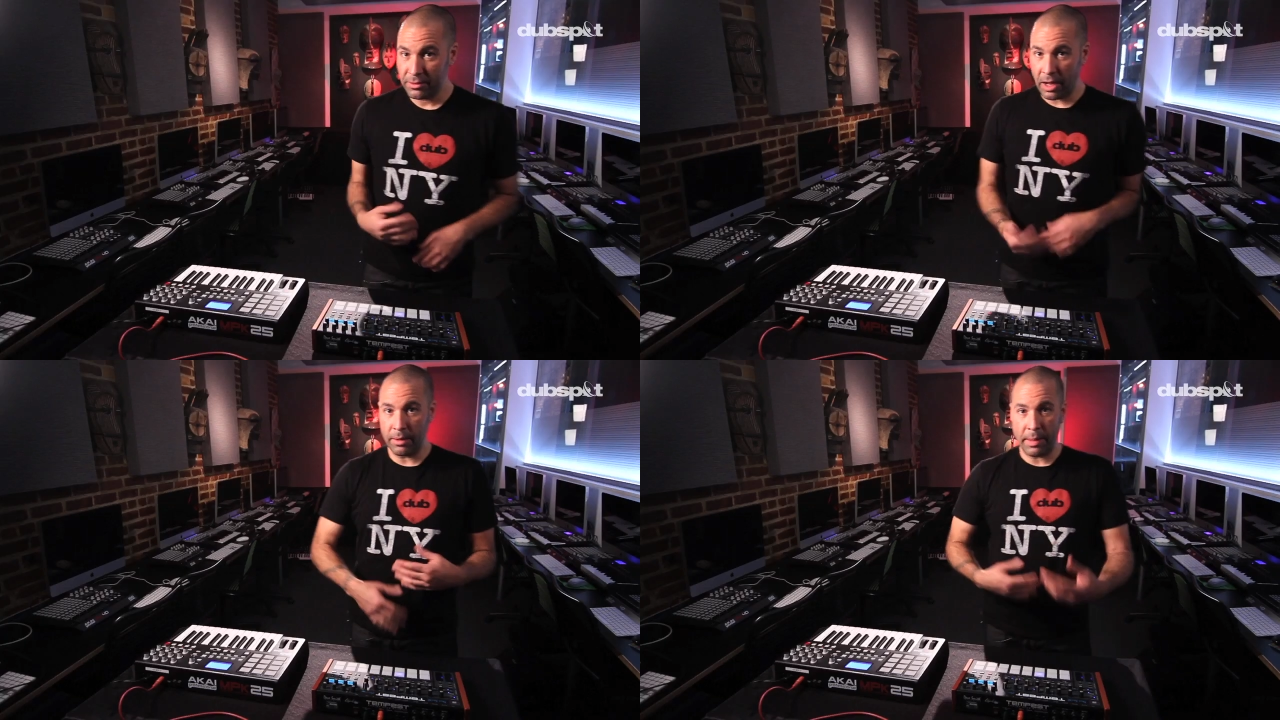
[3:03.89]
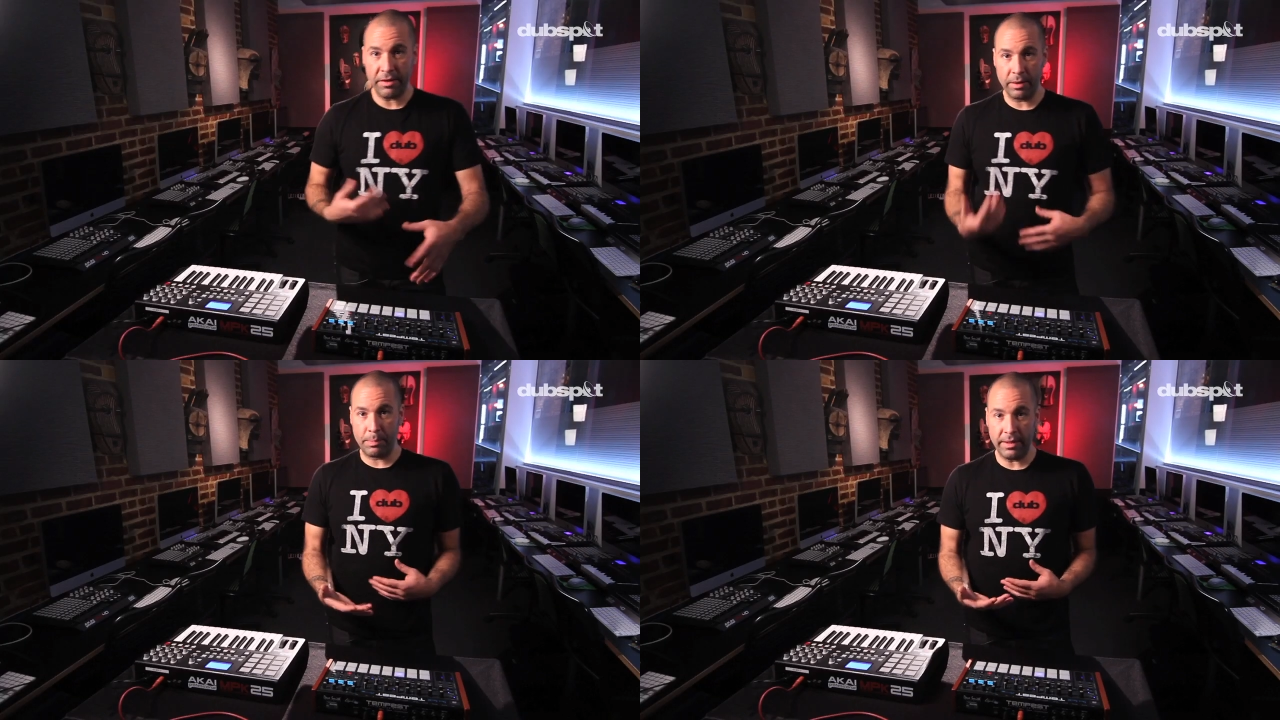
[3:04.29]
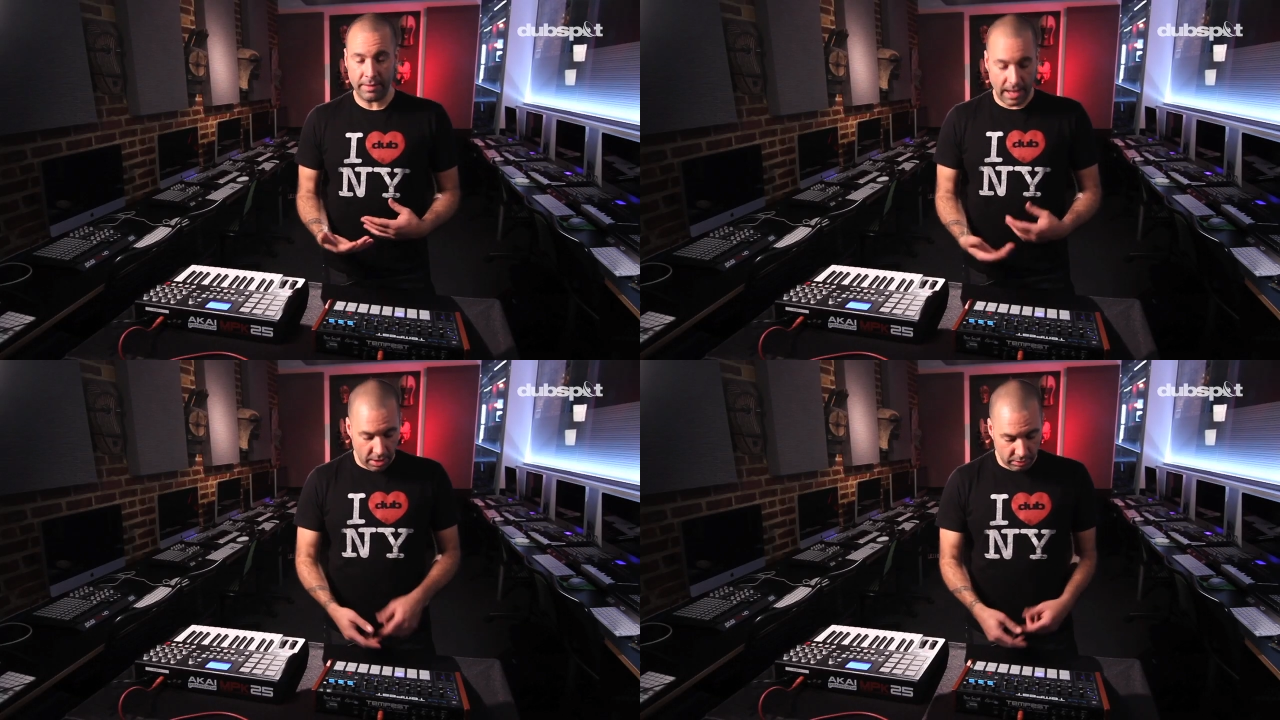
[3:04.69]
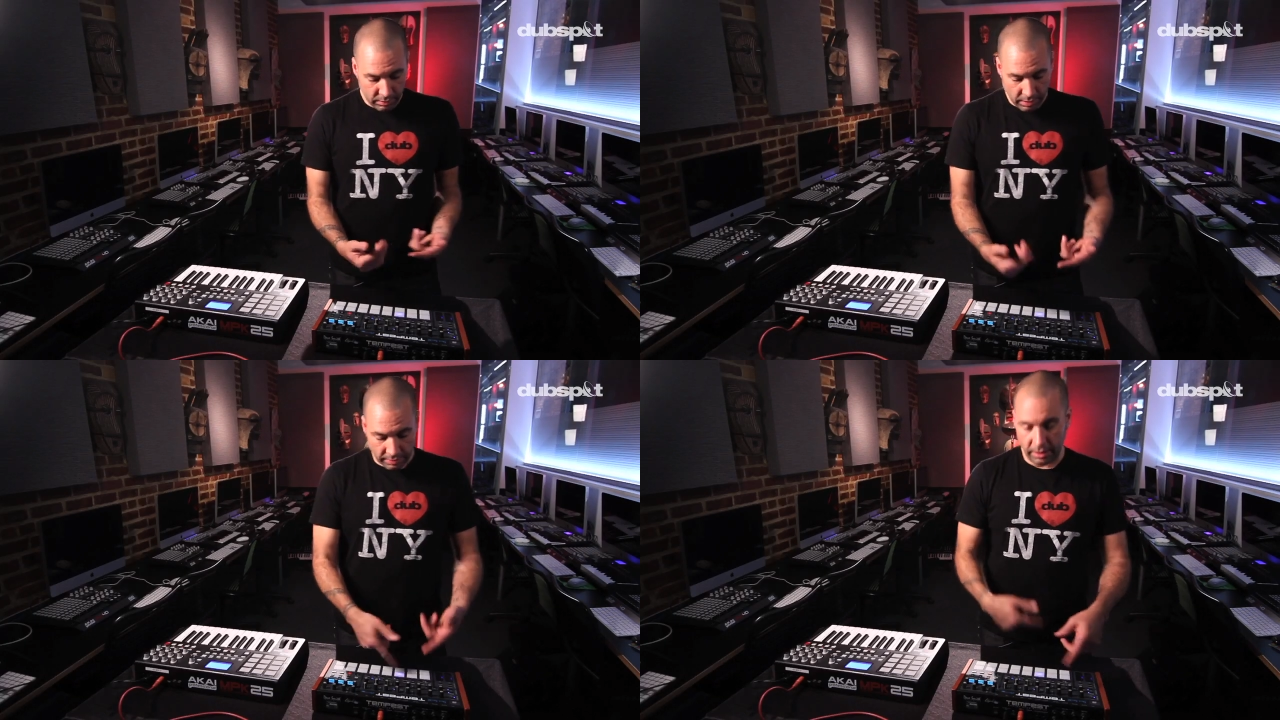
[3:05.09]
Got a basic beat
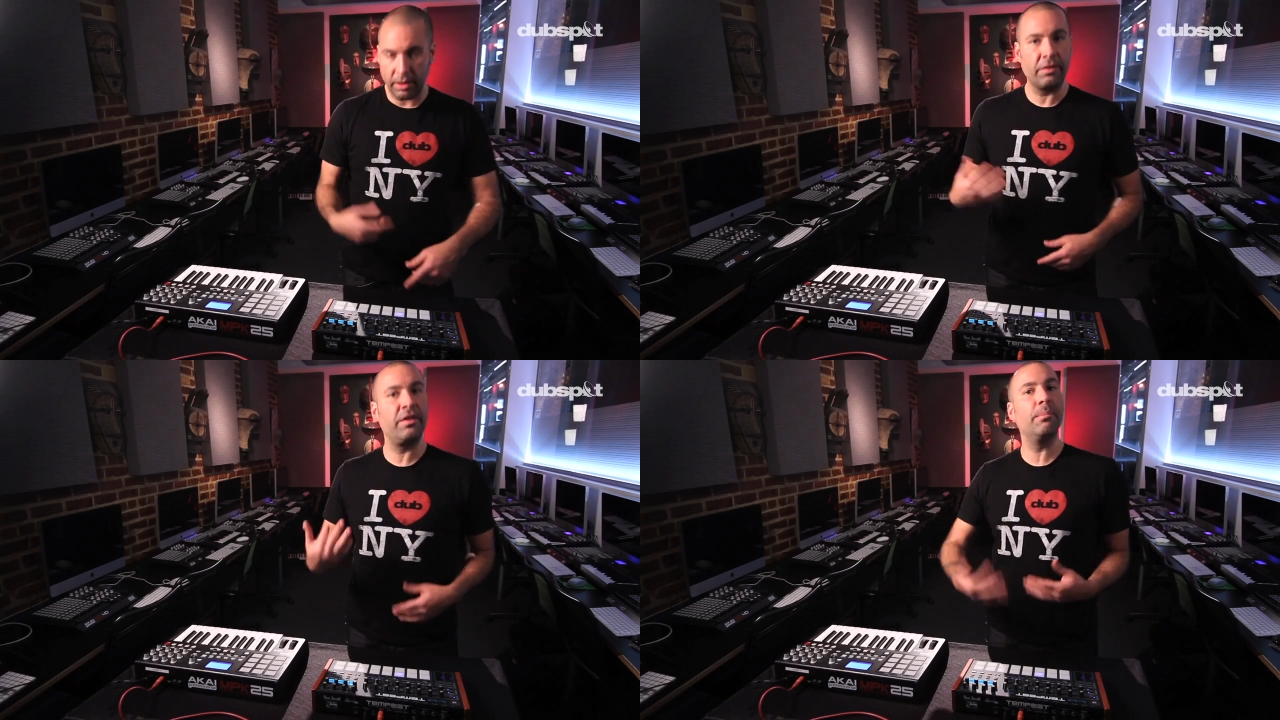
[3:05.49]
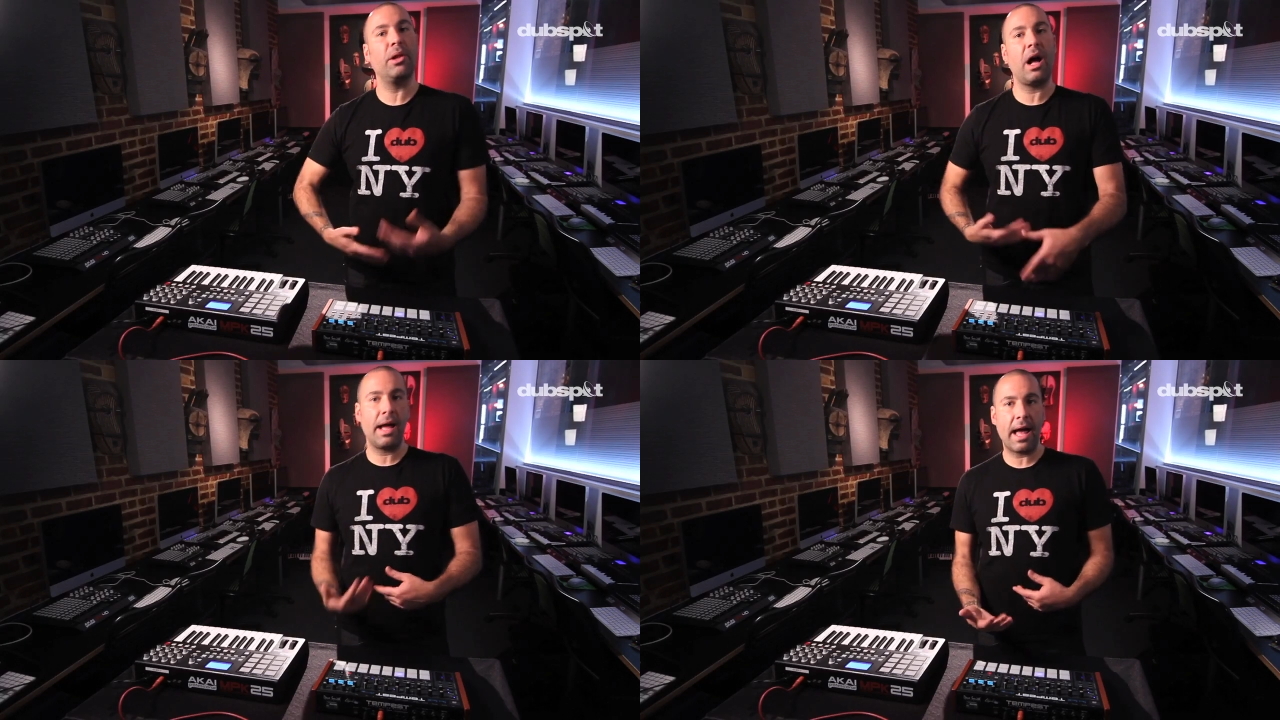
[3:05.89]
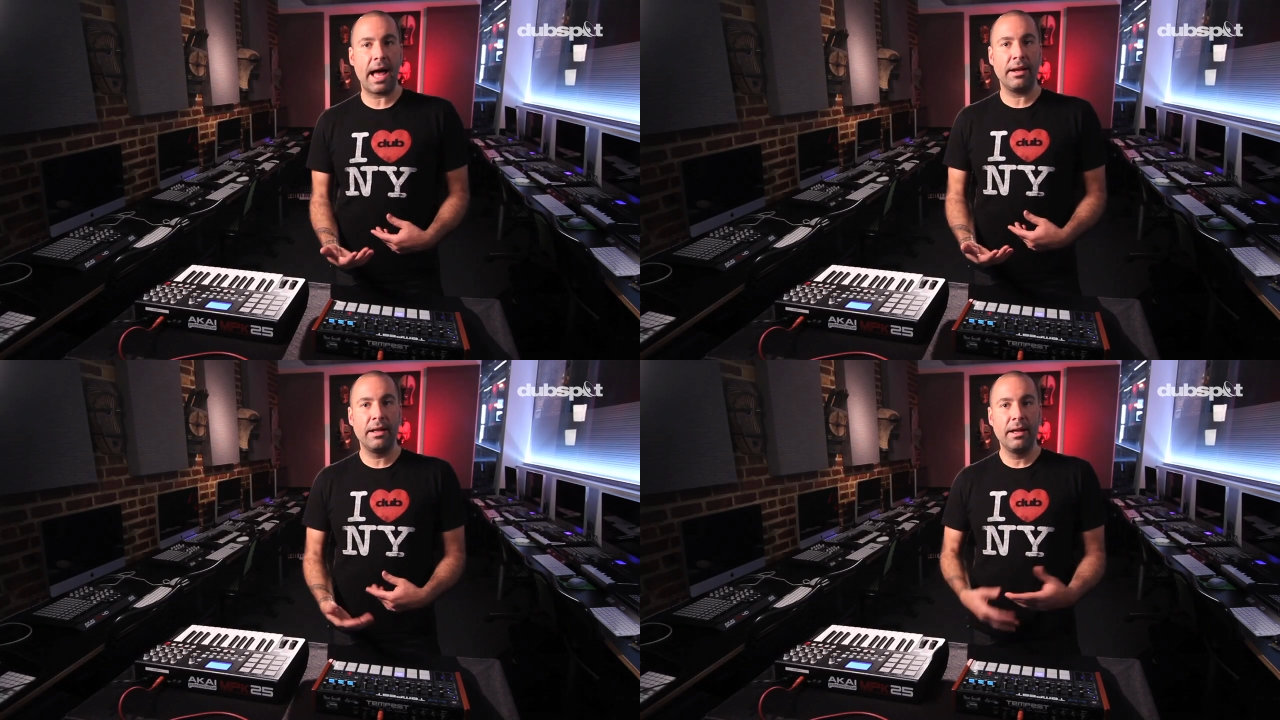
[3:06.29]
down, I did a simple hi-hat,